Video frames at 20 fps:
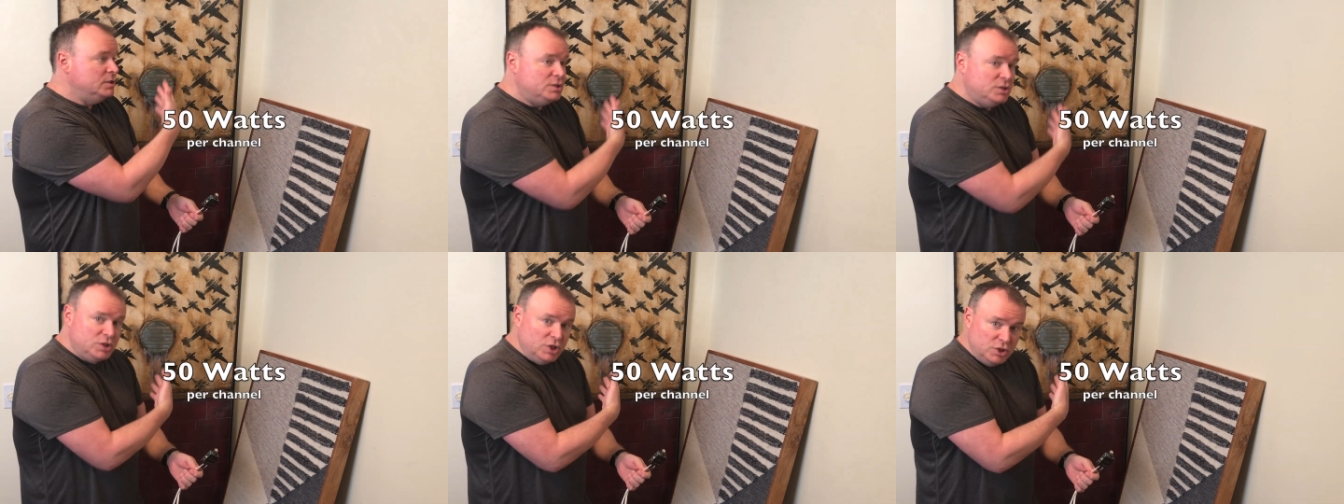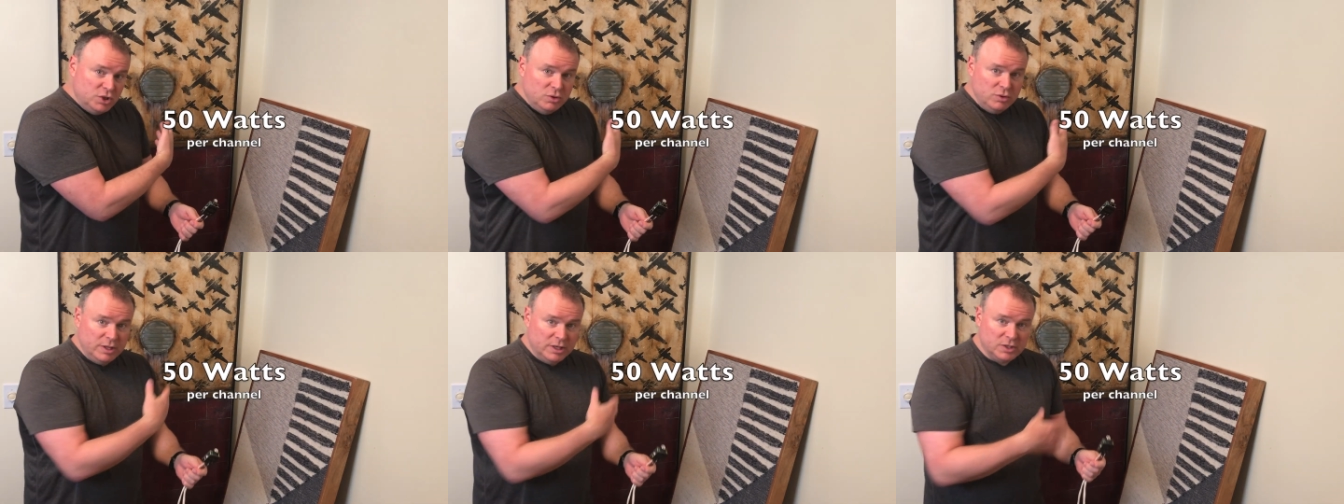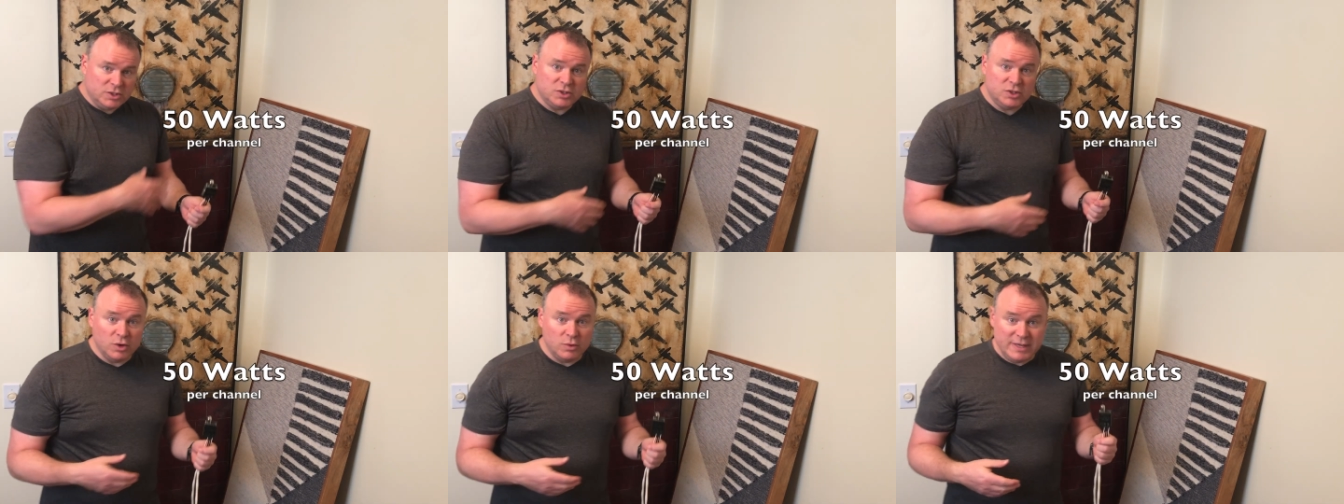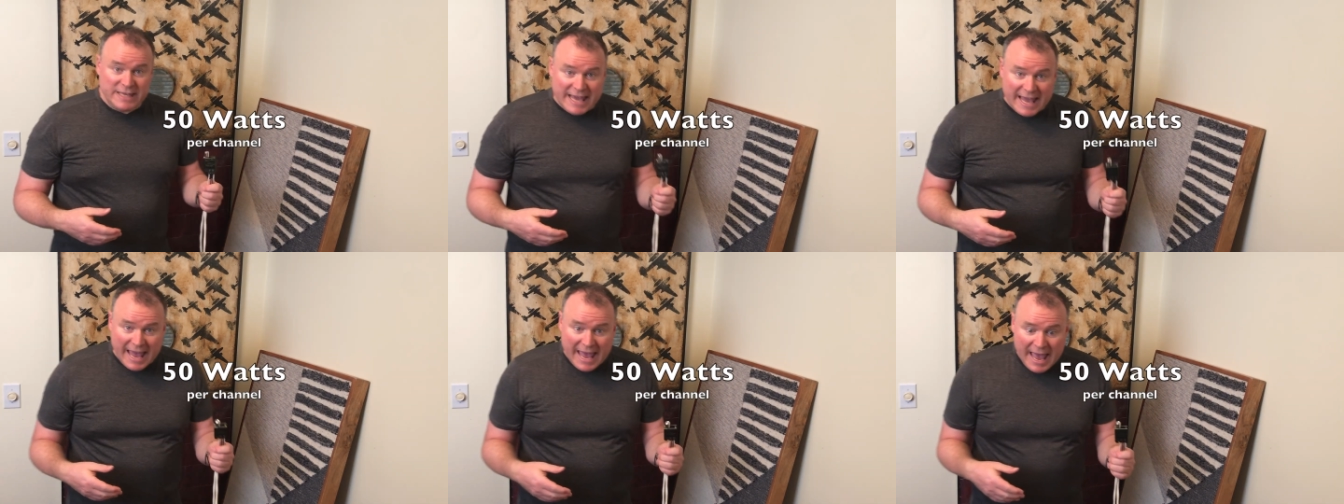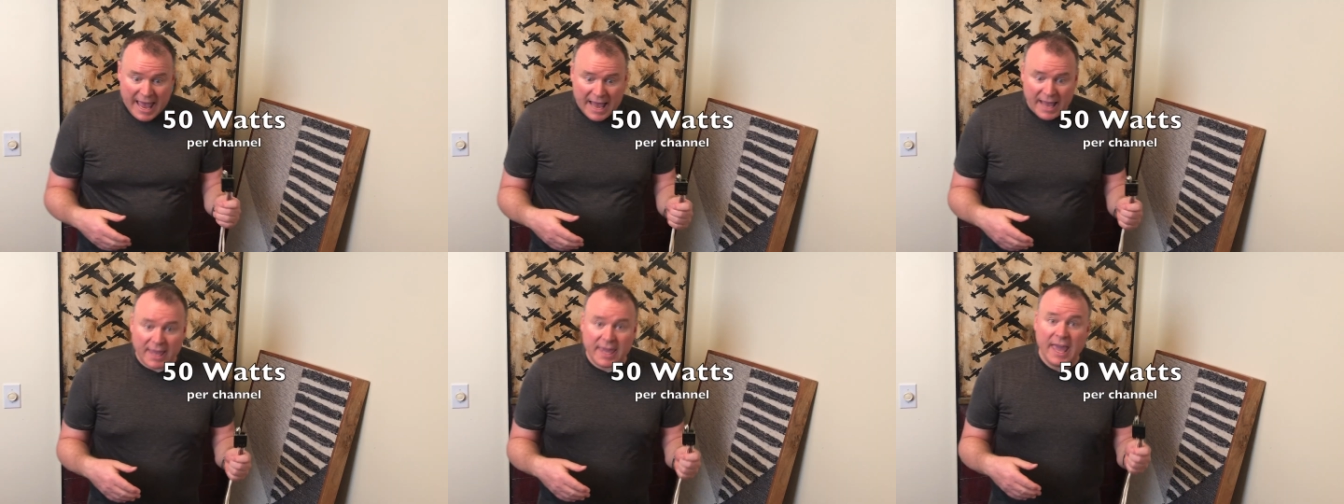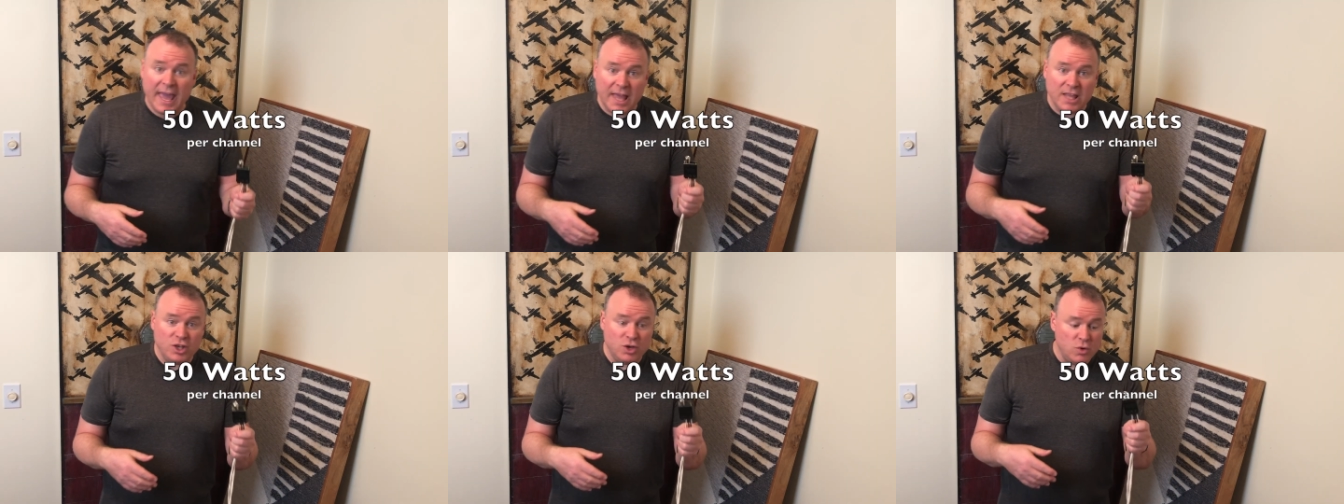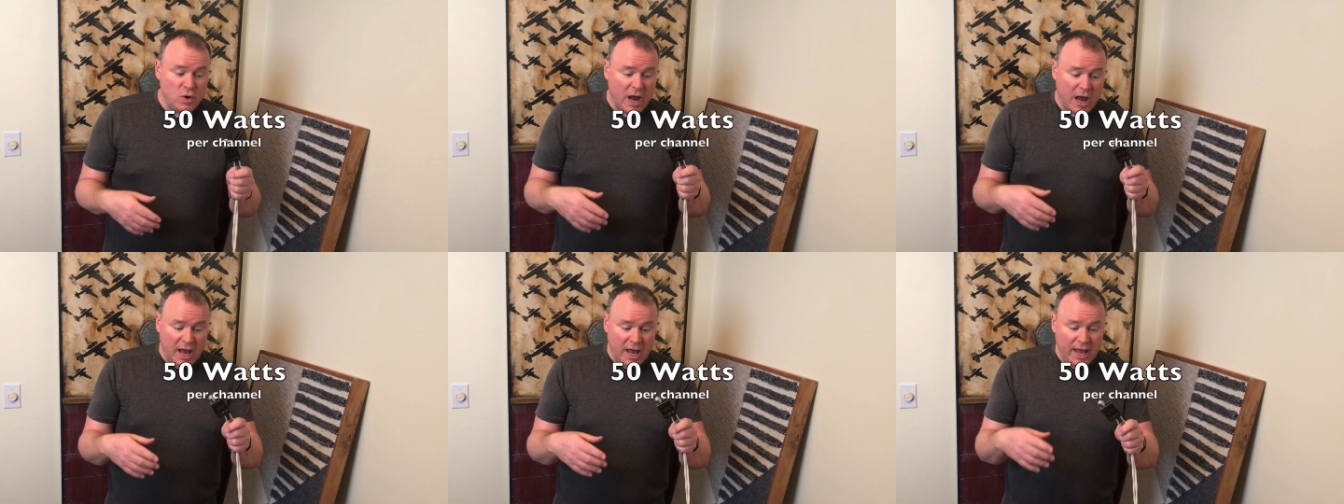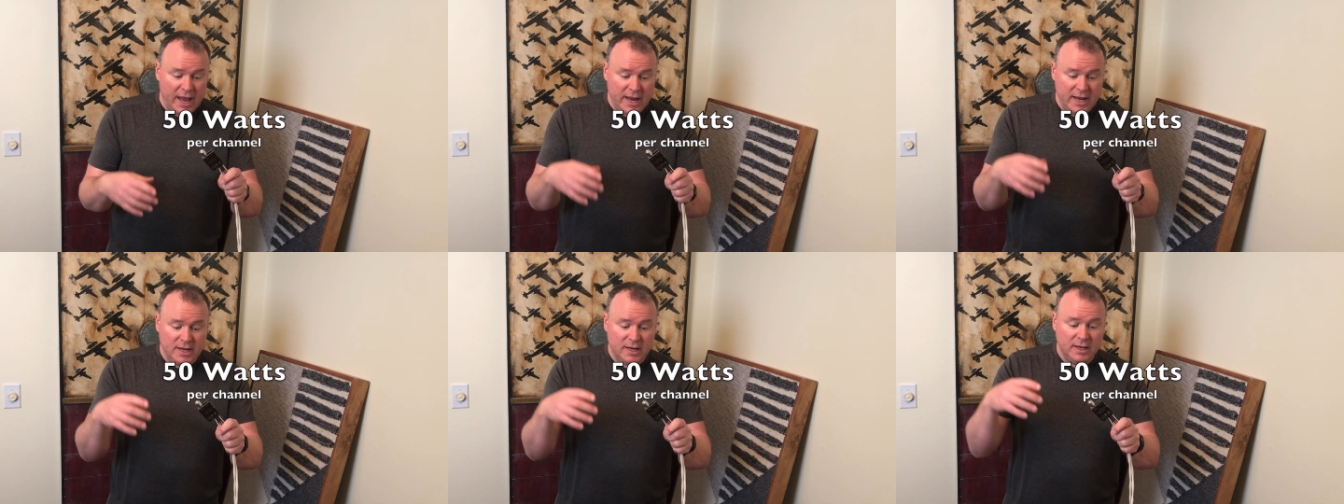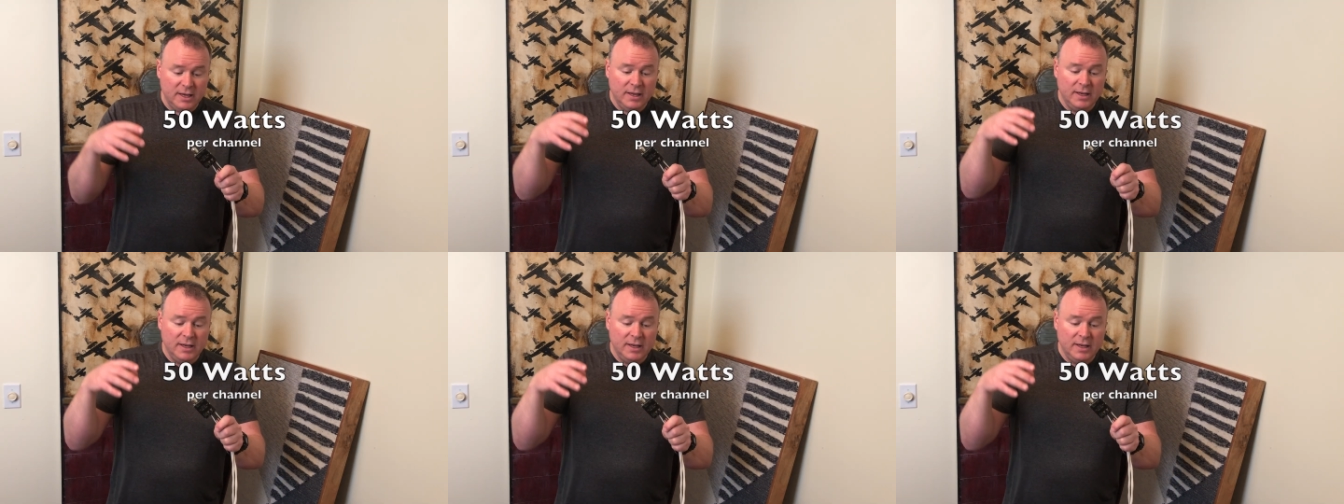to do this. So yeah, can you hide